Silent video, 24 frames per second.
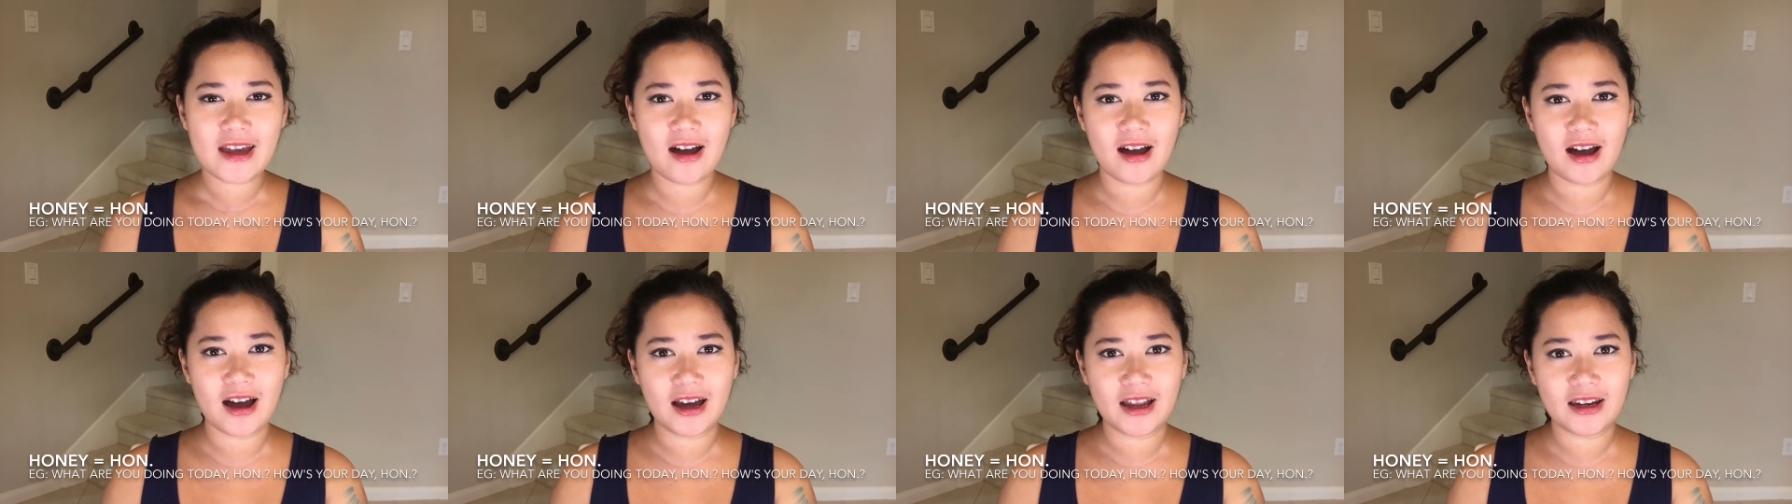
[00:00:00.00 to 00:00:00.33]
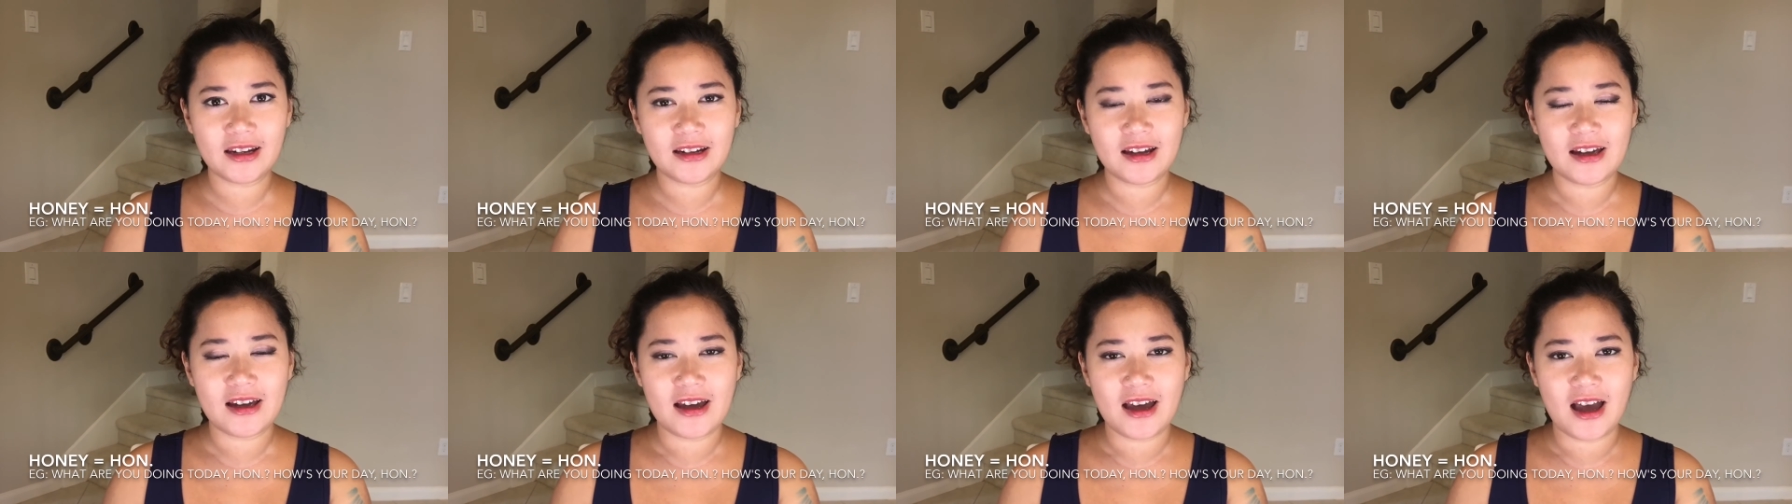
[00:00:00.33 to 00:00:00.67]
Han,
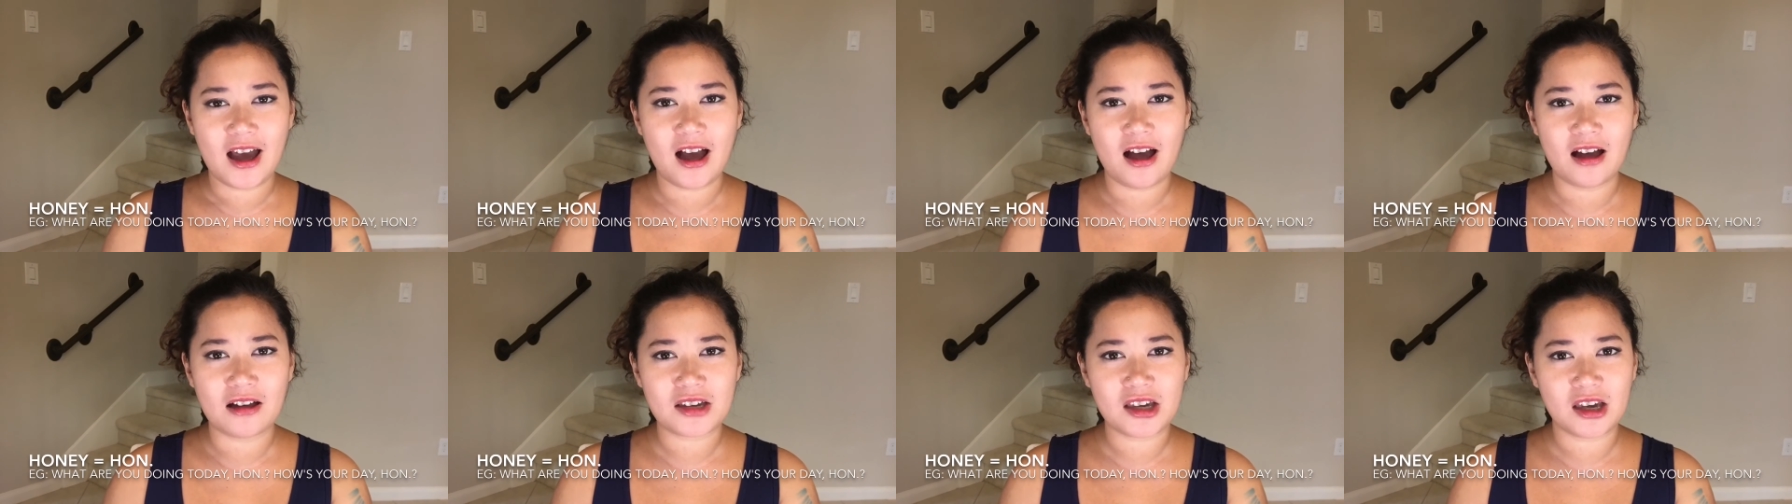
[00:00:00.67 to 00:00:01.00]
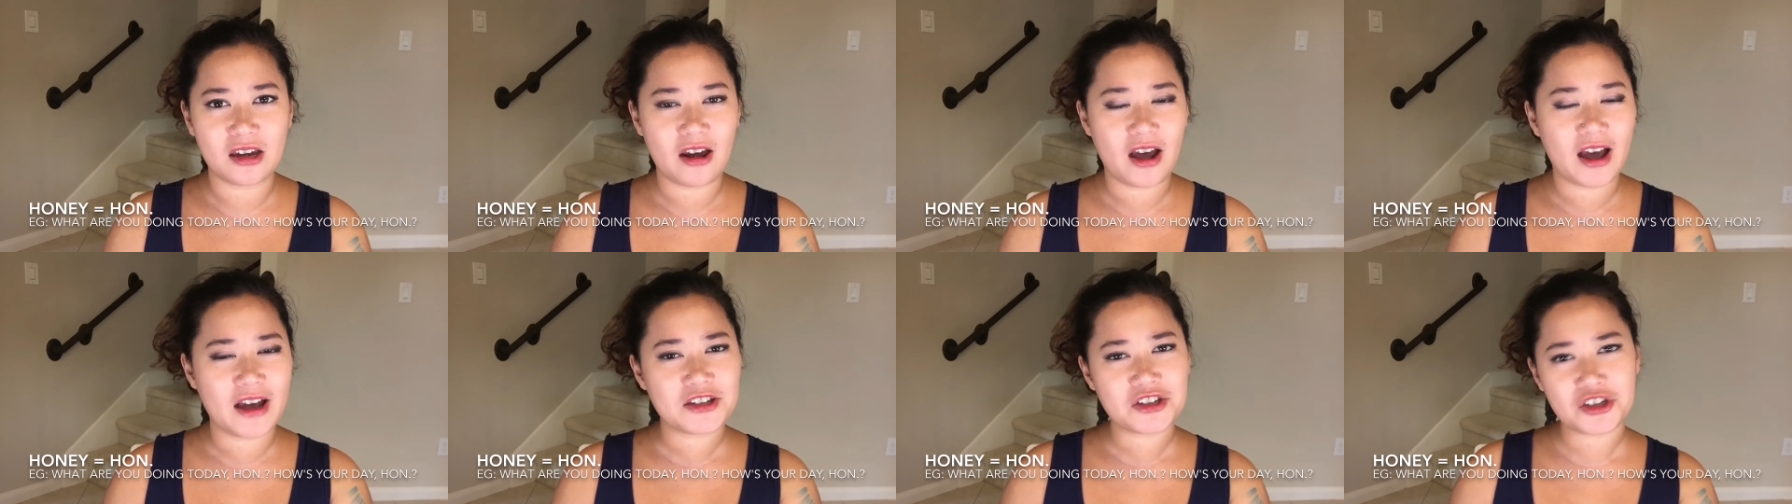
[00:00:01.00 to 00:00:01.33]
uh,
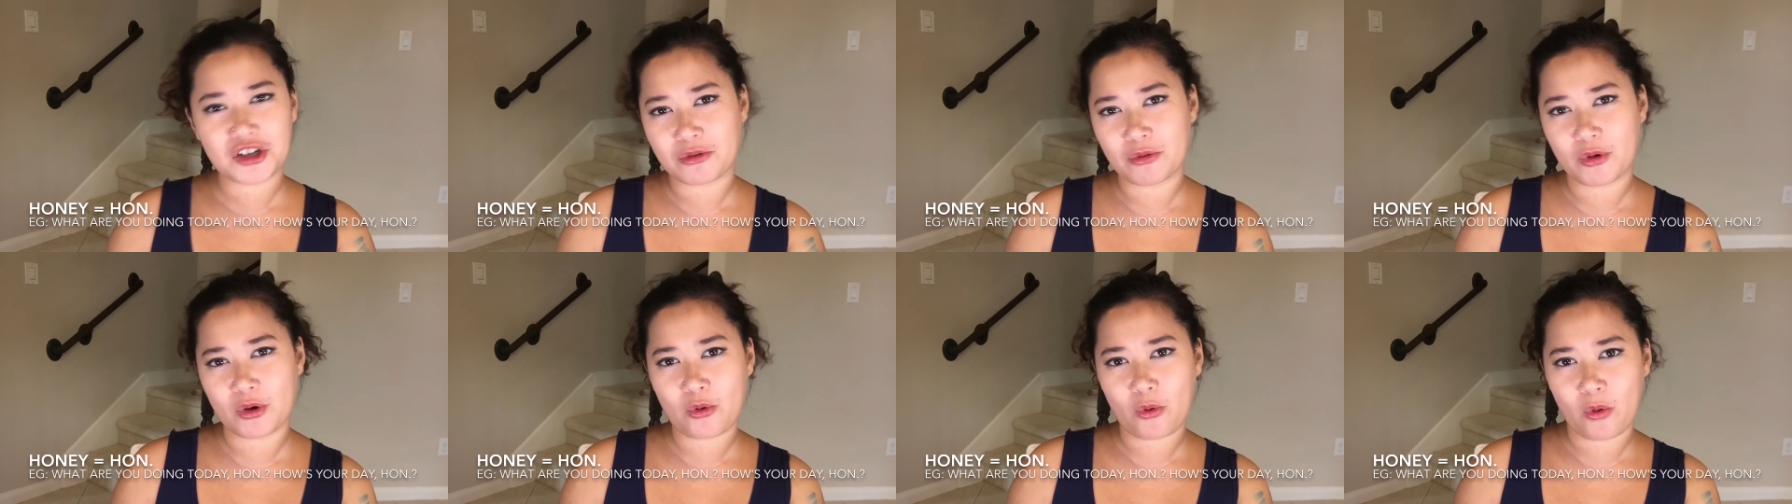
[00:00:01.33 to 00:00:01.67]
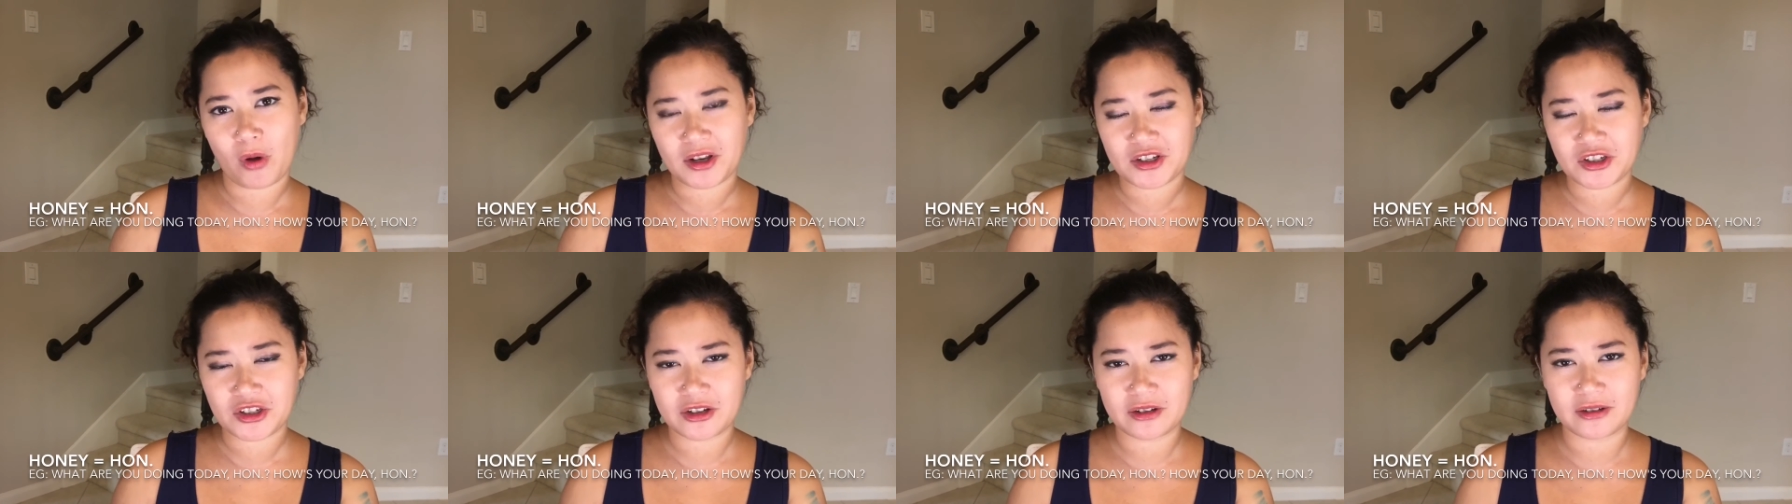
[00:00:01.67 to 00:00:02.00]
can I ask you a
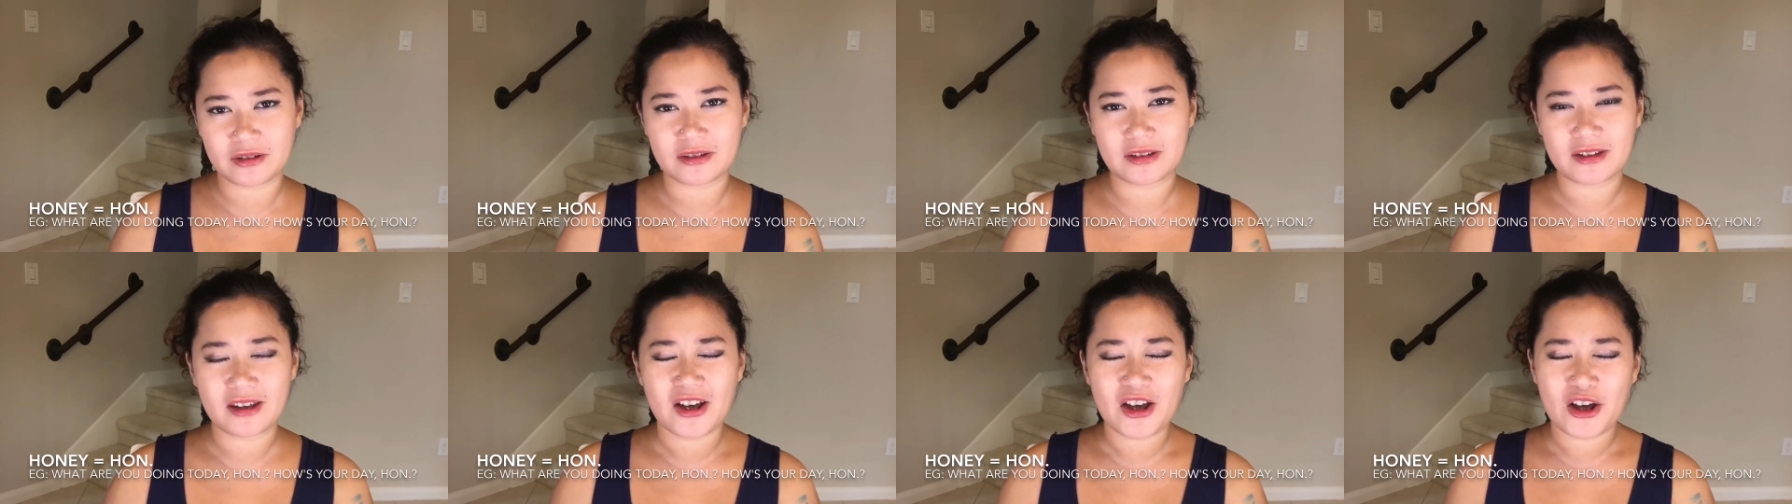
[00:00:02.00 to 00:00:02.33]
question?